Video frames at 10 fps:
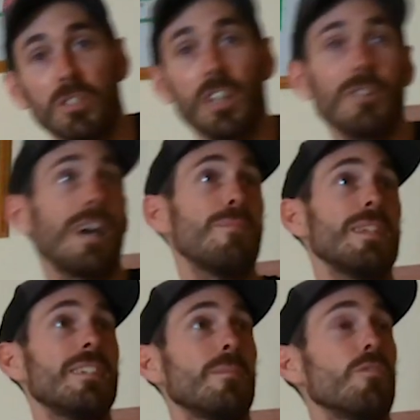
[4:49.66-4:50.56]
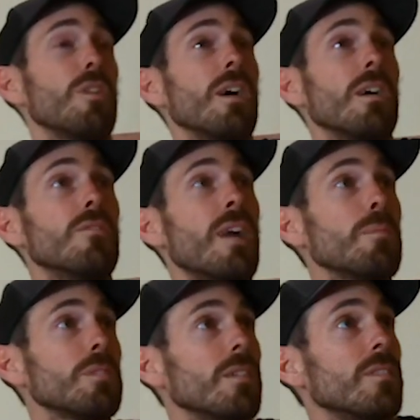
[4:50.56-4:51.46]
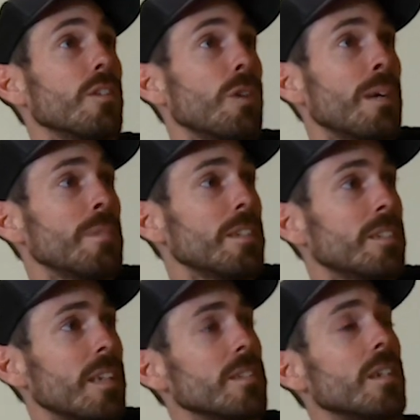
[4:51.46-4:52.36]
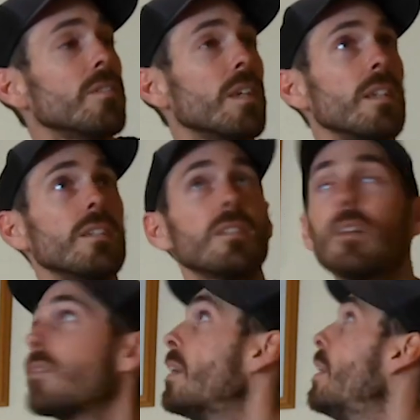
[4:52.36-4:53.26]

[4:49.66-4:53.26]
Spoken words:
to know how many reps I've done or how many sets I've done and stuff.